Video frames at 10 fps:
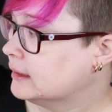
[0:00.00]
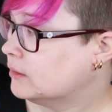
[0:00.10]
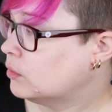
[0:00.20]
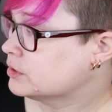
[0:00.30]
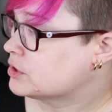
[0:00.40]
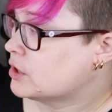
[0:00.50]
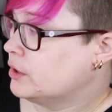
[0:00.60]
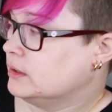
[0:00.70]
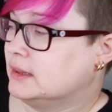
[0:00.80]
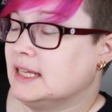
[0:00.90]

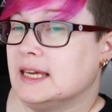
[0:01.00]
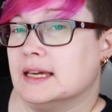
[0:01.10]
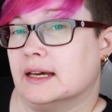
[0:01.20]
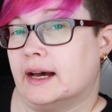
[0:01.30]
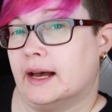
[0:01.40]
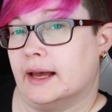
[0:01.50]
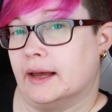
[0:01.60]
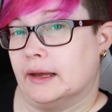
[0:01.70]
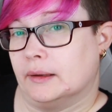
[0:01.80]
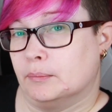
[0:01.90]
Also, the
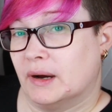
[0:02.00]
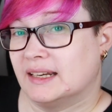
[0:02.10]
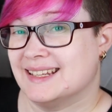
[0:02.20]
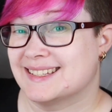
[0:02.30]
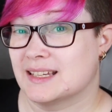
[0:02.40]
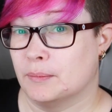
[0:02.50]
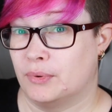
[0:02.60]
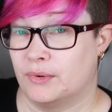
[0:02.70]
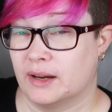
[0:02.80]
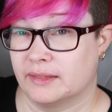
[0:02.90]

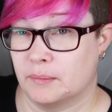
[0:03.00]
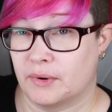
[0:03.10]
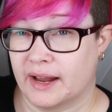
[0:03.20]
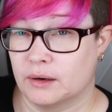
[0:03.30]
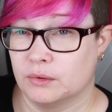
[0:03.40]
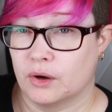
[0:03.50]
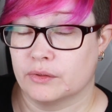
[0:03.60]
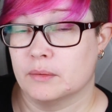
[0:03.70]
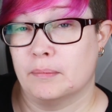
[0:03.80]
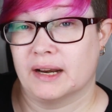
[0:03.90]
the brown
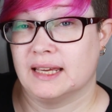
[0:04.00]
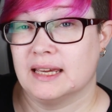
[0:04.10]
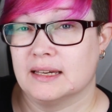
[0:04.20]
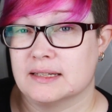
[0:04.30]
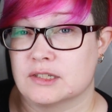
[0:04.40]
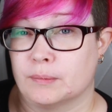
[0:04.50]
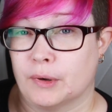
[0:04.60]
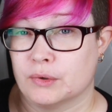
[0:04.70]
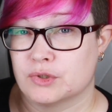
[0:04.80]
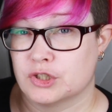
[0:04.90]
on the bunny is
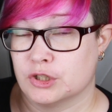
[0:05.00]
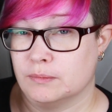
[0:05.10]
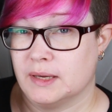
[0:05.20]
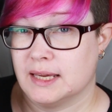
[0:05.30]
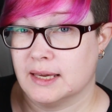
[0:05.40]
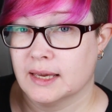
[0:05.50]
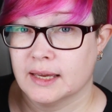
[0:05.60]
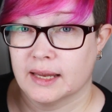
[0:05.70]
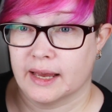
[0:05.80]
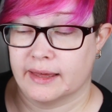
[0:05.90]
supposed to be
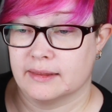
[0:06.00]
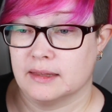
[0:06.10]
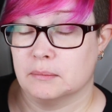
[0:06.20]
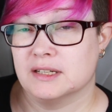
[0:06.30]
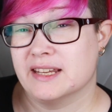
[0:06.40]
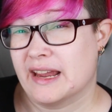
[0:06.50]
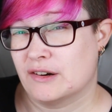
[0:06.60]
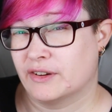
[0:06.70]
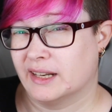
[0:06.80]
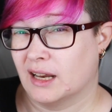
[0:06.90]
the
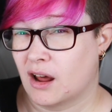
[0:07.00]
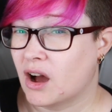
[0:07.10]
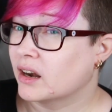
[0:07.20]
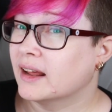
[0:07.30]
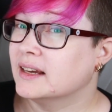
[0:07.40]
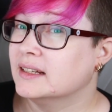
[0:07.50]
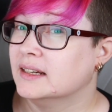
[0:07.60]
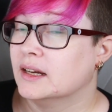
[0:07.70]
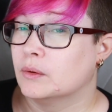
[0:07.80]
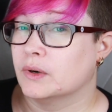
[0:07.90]
Maderia Lana,
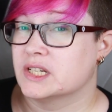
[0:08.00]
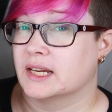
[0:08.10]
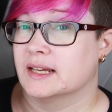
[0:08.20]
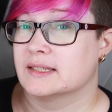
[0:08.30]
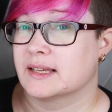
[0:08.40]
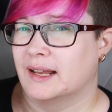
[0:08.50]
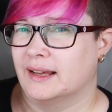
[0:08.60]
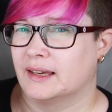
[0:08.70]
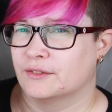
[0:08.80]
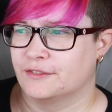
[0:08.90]
which is
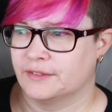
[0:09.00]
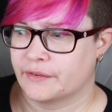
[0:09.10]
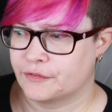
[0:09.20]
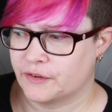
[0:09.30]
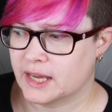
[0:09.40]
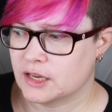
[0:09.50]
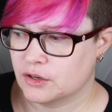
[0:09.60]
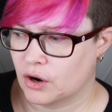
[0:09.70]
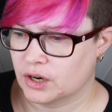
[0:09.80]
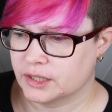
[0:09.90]
like a fluffy
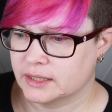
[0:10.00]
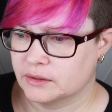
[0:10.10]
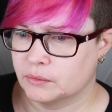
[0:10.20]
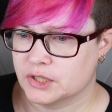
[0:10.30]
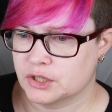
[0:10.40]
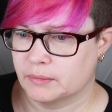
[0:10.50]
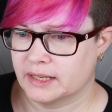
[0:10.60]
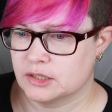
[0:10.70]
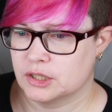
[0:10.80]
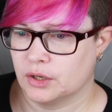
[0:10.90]
yarn, which you're
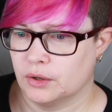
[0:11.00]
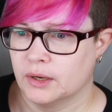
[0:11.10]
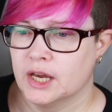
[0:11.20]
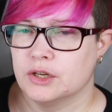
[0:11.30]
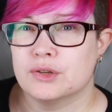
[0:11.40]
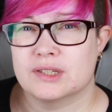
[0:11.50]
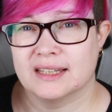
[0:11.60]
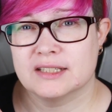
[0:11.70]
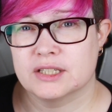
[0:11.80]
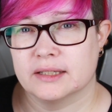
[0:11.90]
meant to, you
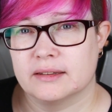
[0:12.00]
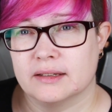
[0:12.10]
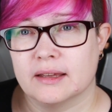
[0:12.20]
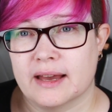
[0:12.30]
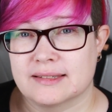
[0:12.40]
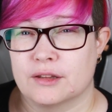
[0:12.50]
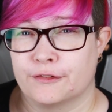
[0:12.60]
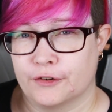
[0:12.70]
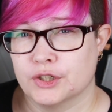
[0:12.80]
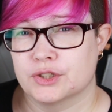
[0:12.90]
stitch it as the
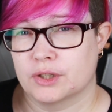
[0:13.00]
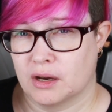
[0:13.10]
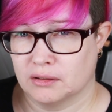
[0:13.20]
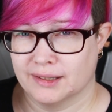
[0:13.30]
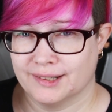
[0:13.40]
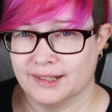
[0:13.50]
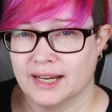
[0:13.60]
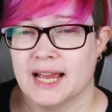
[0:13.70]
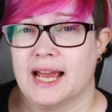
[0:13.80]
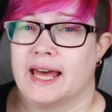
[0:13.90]
first color
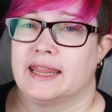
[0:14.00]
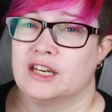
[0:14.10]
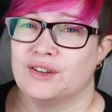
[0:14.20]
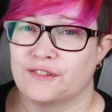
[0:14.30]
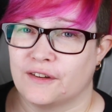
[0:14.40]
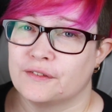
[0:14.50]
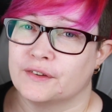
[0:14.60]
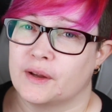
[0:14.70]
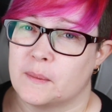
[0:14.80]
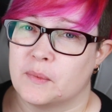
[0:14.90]
and then you fluff
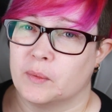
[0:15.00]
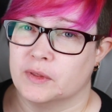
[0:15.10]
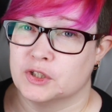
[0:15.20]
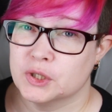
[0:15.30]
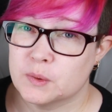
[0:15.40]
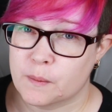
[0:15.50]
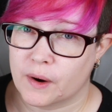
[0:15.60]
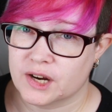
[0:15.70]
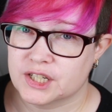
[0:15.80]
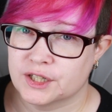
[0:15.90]
it up with a
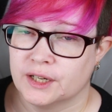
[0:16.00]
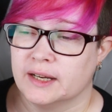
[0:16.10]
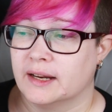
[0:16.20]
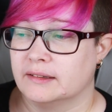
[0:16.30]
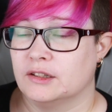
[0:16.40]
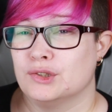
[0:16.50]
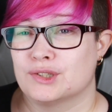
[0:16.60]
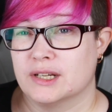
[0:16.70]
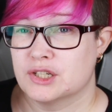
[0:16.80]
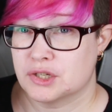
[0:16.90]
toothbrush and then you
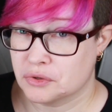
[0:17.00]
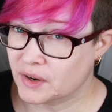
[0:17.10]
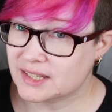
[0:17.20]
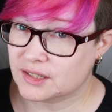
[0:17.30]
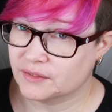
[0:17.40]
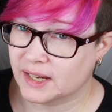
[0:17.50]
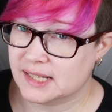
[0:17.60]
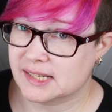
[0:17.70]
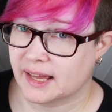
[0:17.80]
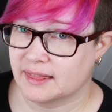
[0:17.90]
stitch the rest of
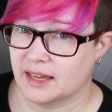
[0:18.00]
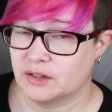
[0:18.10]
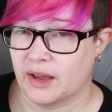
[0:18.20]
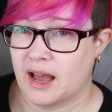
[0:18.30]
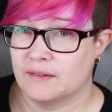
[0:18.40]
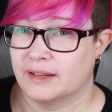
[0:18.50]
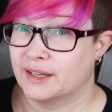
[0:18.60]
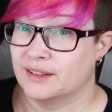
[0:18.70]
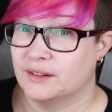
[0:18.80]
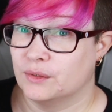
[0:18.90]
it and then you have
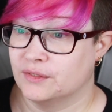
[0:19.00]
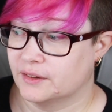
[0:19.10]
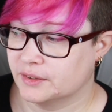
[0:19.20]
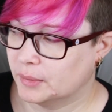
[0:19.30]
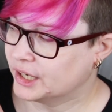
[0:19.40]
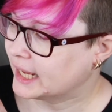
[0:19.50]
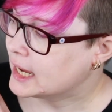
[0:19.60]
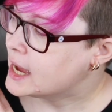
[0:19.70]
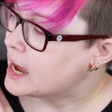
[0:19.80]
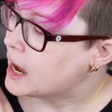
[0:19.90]
like a little fluffy
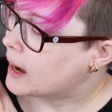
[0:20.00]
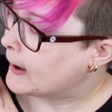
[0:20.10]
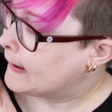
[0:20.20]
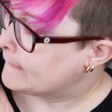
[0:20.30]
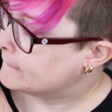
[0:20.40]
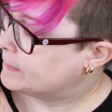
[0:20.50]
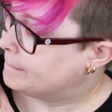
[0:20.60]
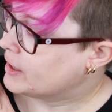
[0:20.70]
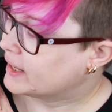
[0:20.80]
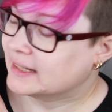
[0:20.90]
bunny.
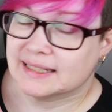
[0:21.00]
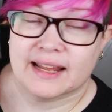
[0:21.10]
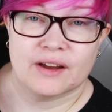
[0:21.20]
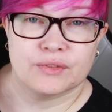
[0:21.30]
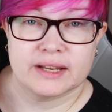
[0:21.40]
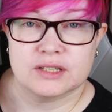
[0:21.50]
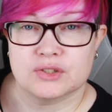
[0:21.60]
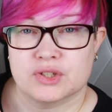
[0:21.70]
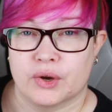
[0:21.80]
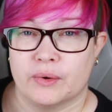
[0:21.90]
But I didn't have that,
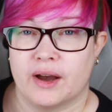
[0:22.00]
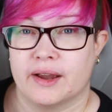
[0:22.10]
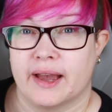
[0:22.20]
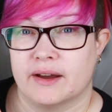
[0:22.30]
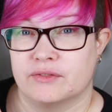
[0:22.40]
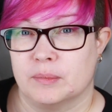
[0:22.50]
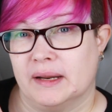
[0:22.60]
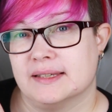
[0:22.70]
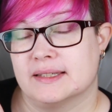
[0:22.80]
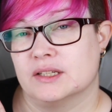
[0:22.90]
so I have
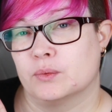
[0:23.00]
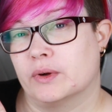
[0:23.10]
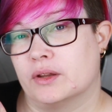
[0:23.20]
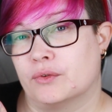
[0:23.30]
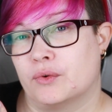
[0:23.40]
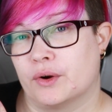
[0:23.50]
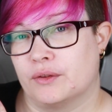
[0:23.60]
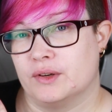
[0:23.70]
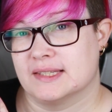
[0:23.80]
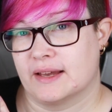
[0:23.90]
replaced it with
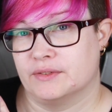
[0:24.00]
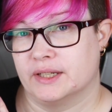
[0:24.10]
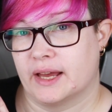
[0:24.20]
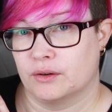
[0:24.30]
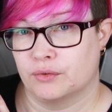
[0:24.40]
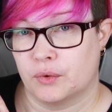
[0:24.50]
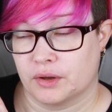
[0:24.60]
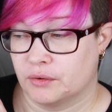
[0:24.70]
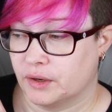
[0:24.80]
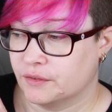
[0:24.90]
437 and
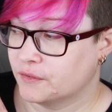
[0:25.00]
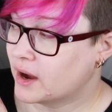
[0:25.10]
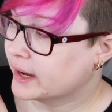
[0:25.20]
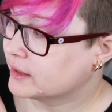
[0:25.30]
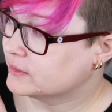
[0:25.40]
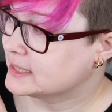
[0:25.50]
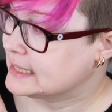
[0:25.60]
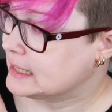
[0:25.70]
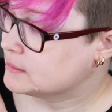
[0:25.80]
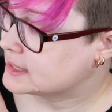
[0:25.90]
435
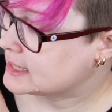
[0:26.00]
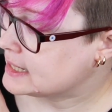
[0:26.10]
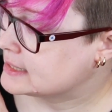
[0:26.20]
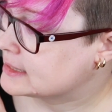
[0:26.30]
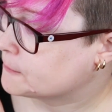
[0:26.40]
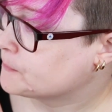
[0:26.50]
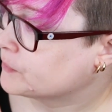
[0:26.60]
DMCs.